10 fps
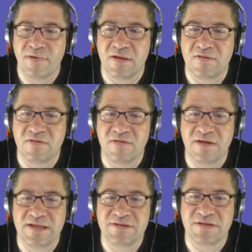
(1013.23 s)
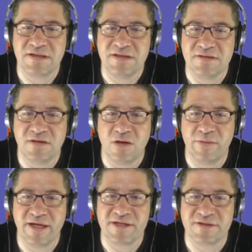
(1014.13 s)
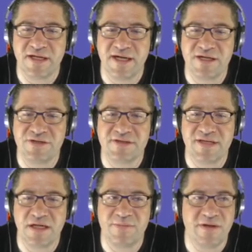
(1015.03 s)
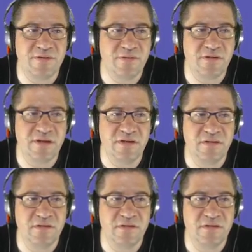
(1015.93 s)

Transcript: Is this the last tree? Oh my gosh, did I actually stack up that whole thing?